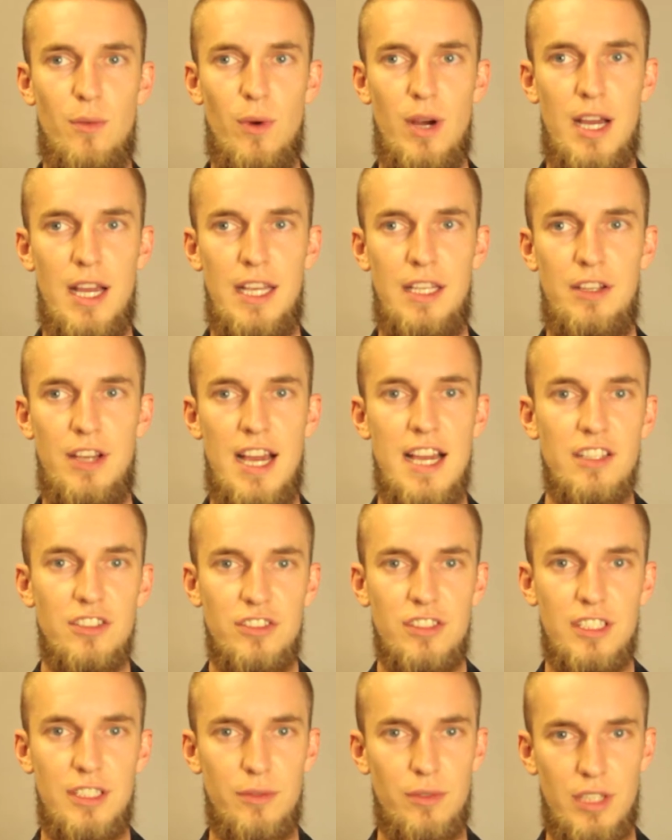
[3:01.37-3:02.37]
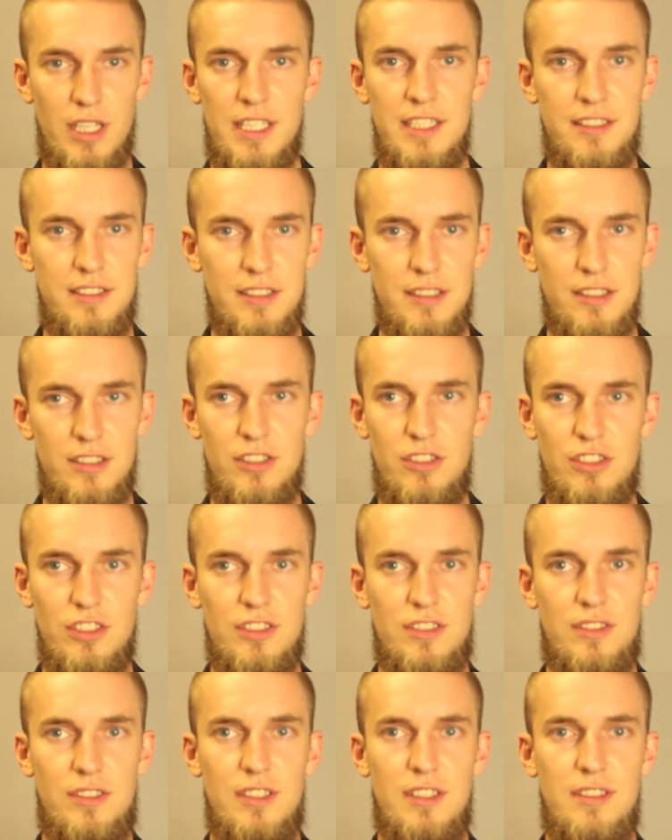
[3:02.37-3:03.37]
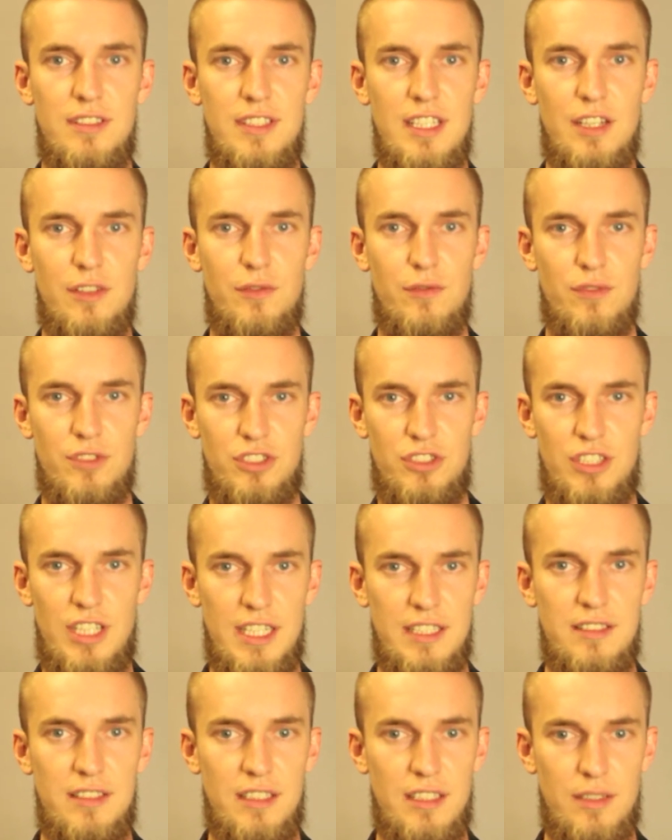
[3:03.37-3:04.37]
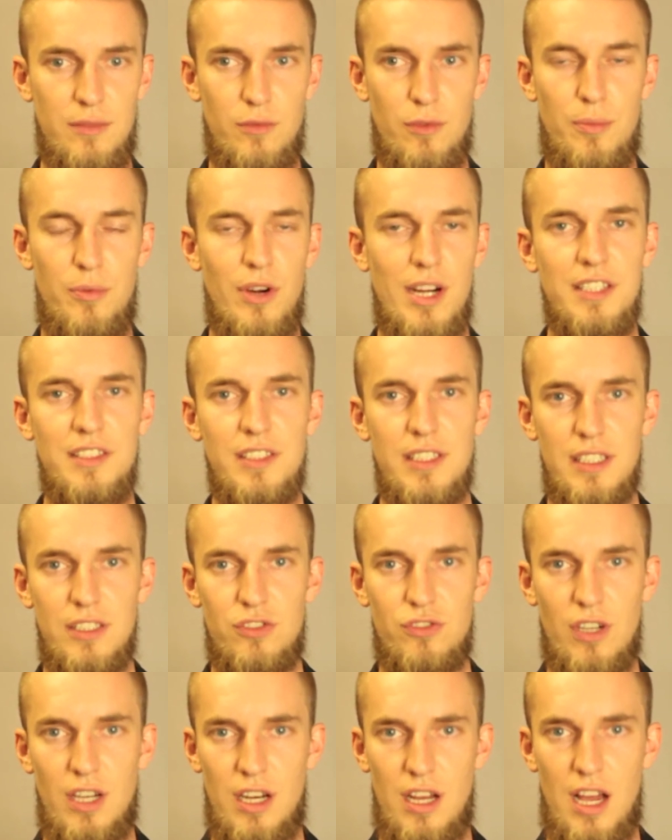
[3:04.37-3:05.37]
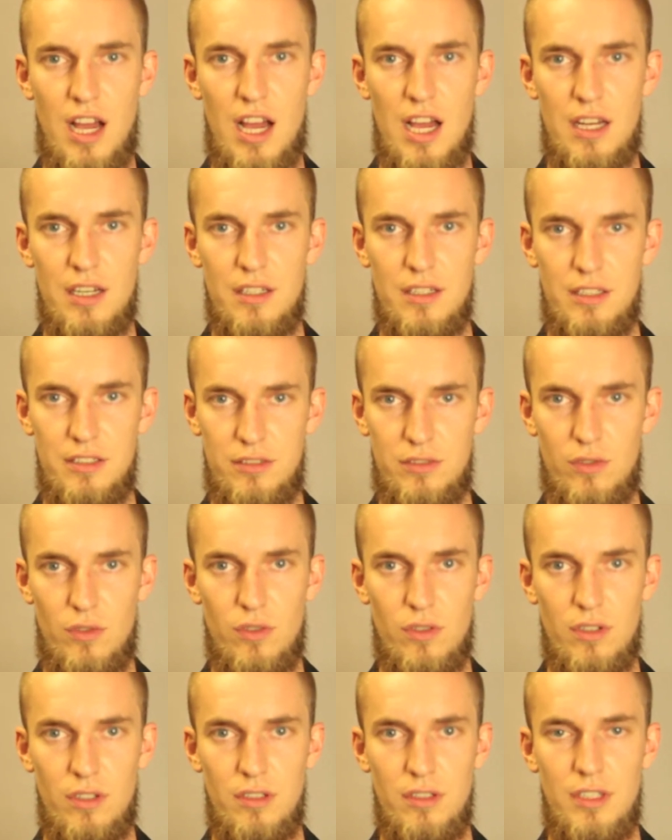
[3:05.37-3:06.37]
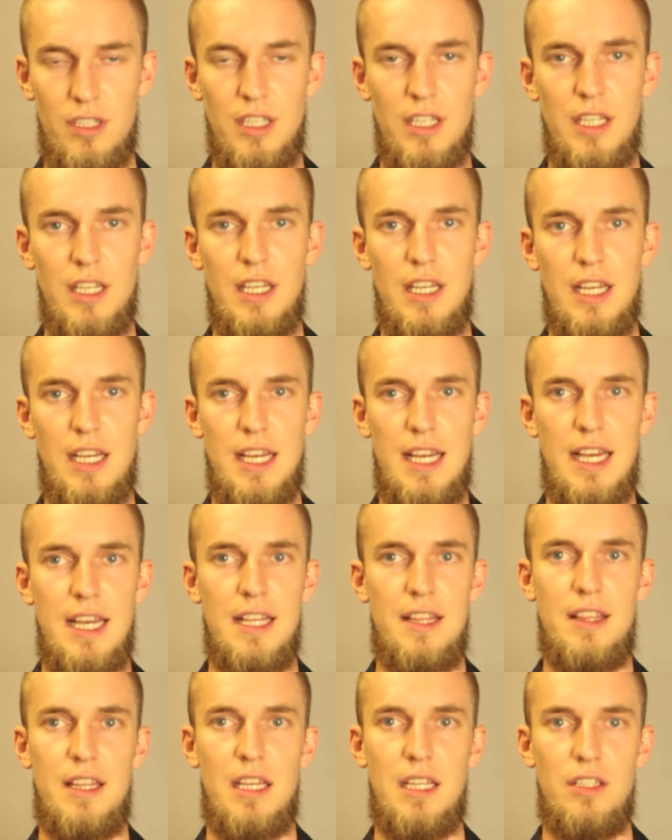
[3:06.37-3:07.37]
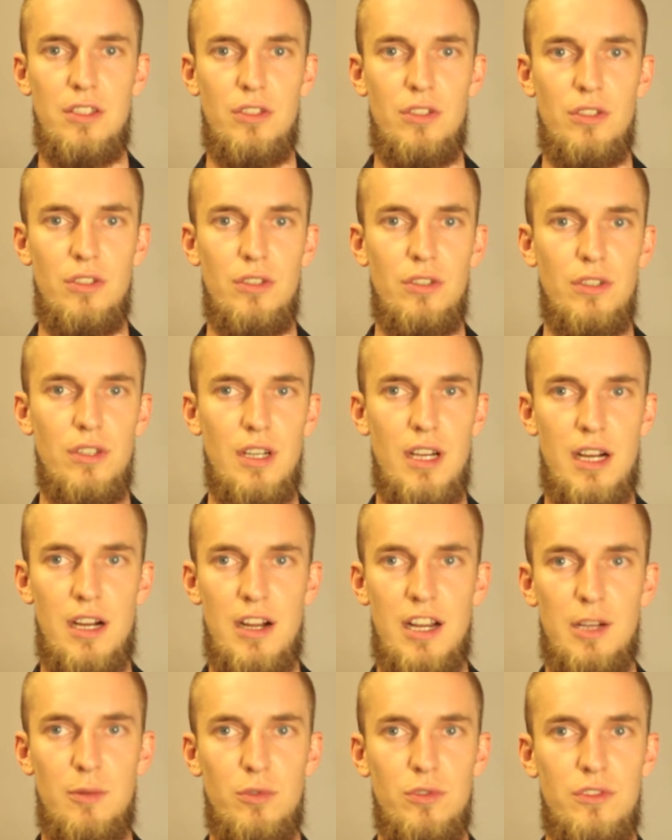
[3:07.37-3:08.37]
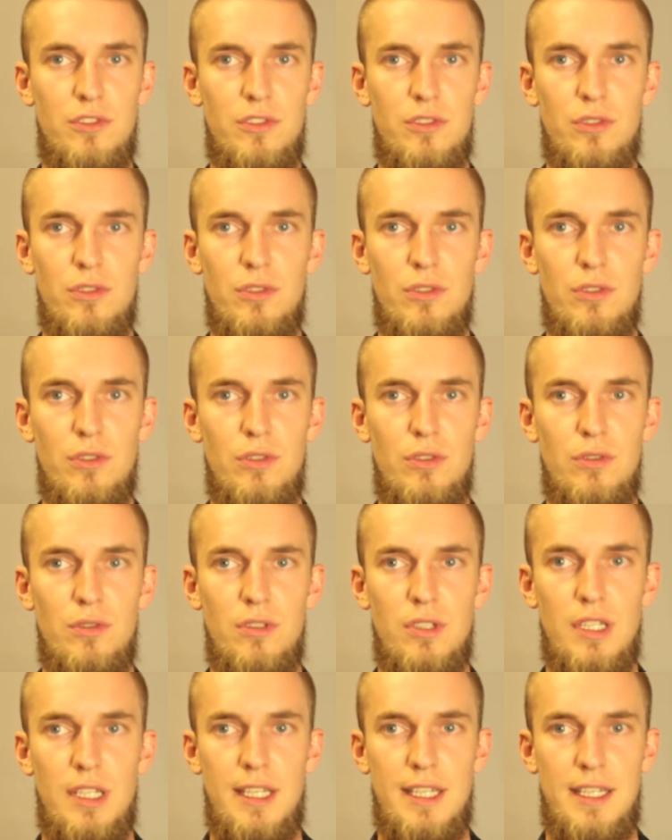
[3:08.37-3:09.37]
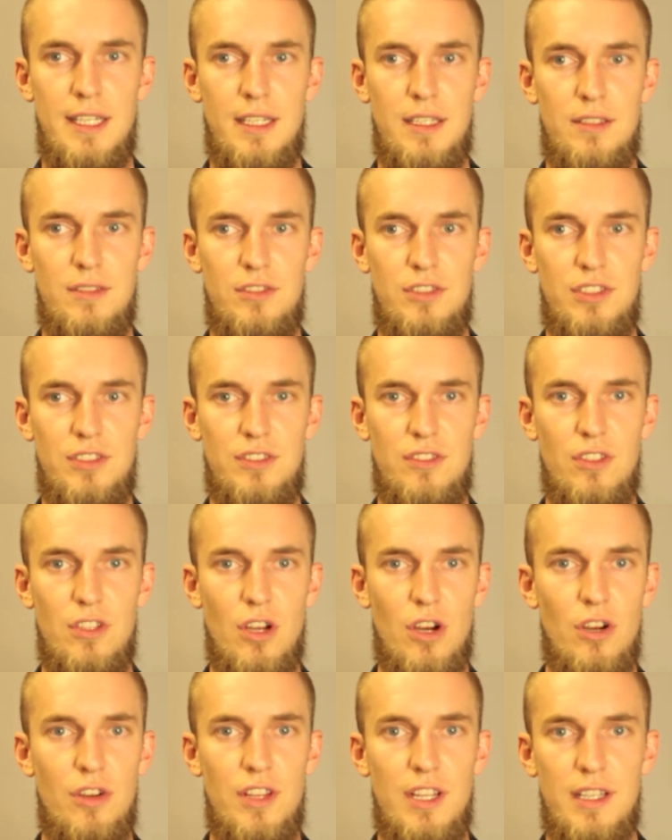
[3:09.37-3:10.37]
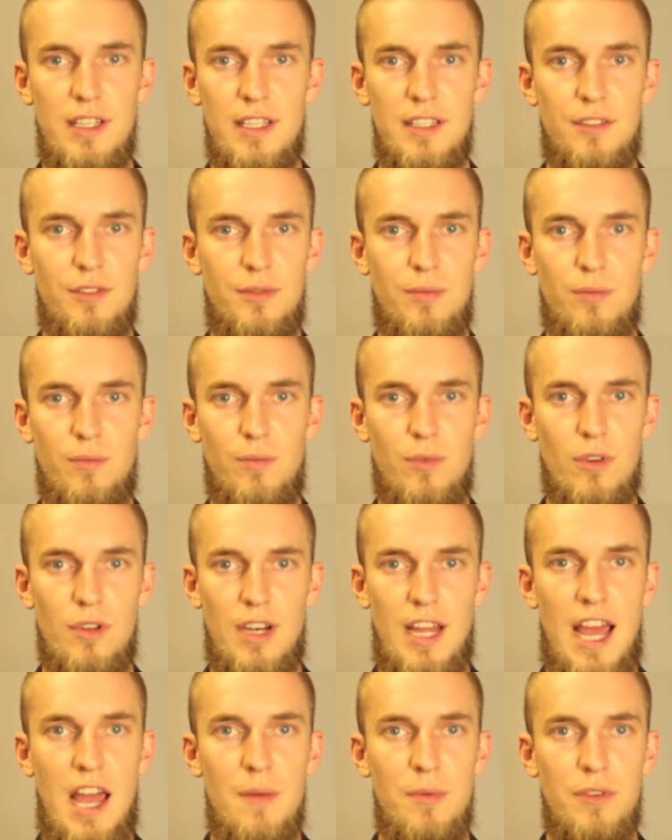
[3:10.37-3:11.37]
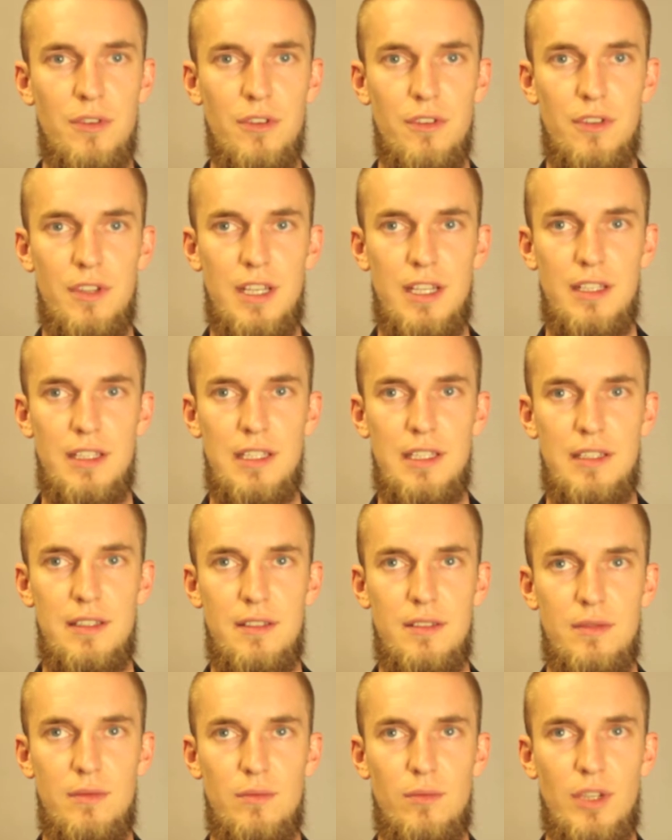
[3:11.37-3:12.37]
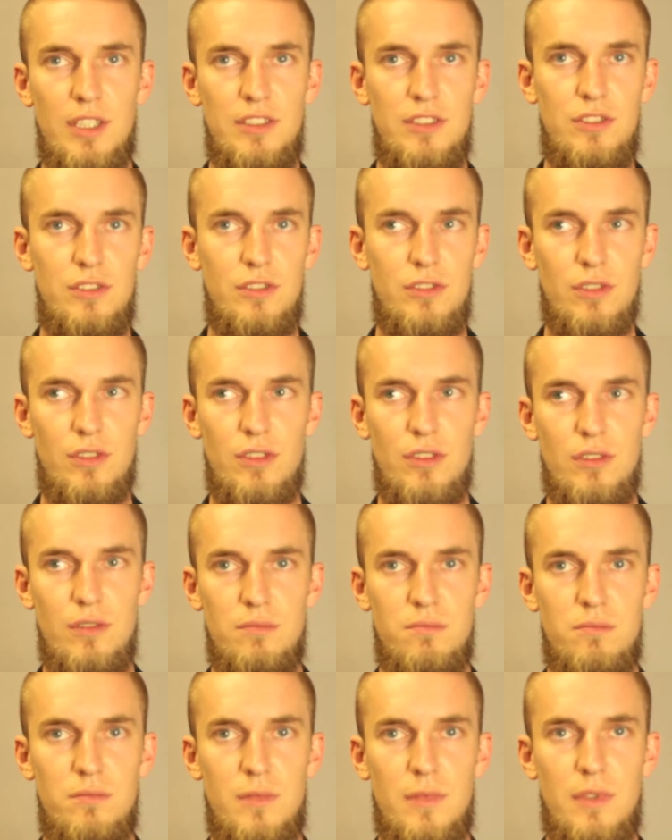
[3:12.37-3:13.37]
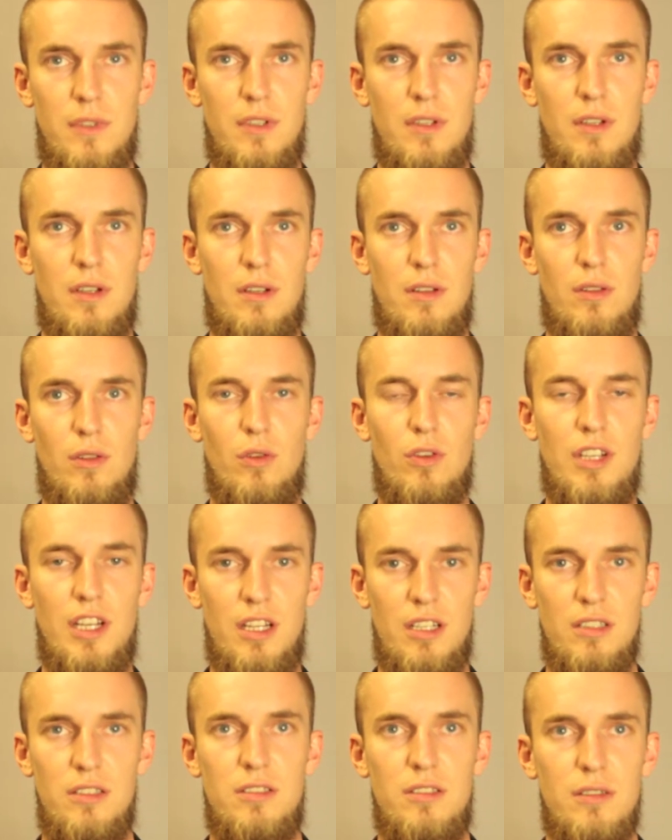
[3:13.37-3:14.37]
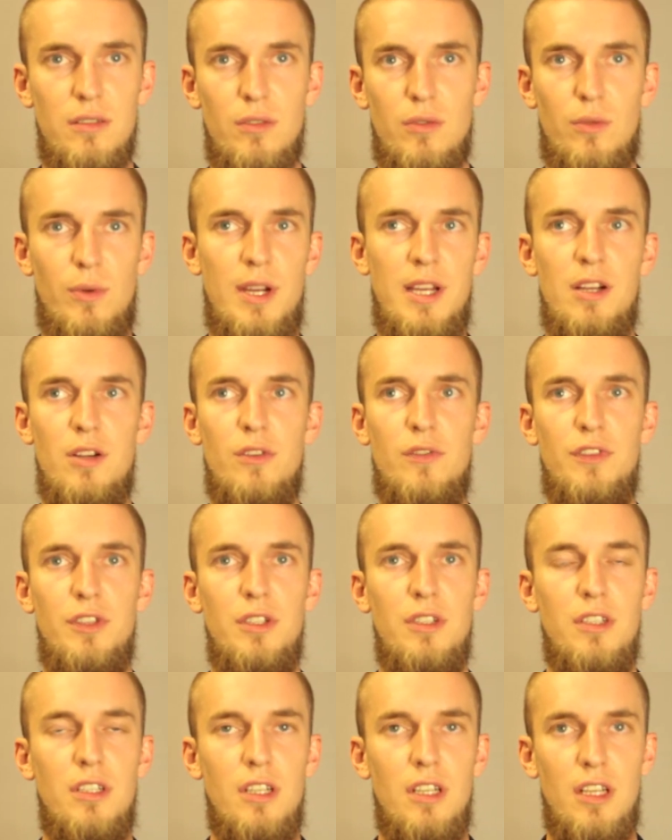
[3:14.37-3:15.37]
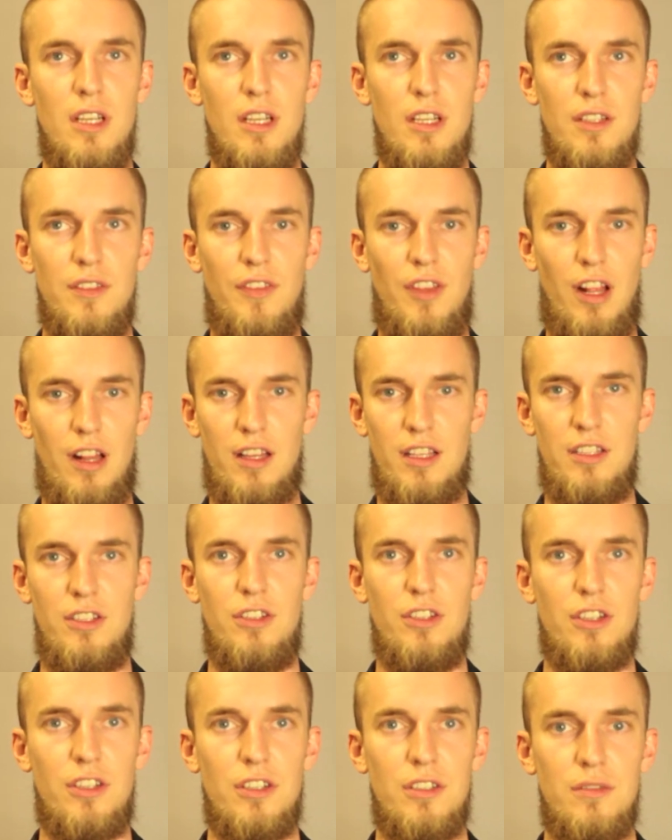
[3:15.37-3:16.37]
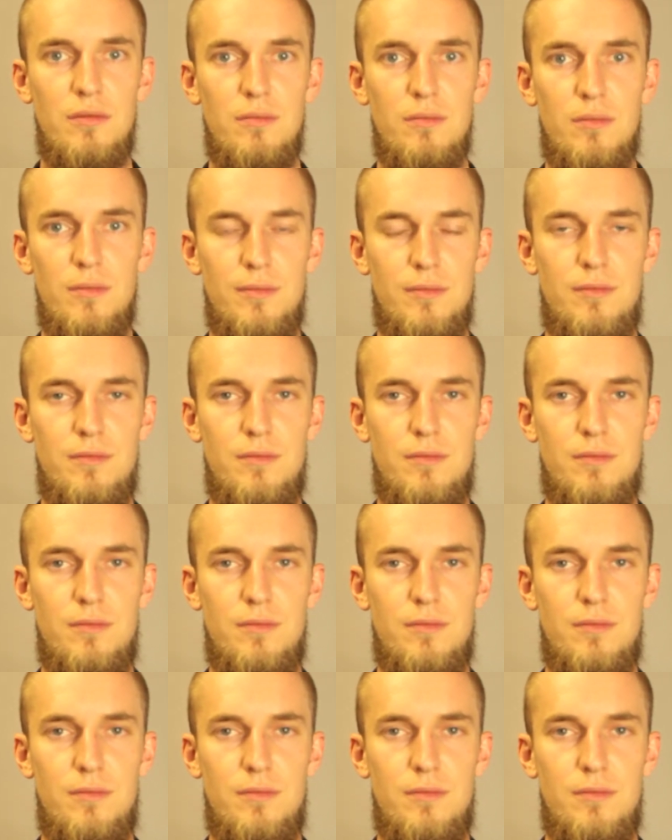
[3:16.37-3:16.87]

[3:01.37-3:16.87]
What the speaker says: way, you actually release it. You just, instead of rejecting it and repressing it and trying to hide and ignore it, then you are able to just know that that's what happened. And once you sort of look at it and are aware of it, suddenly you can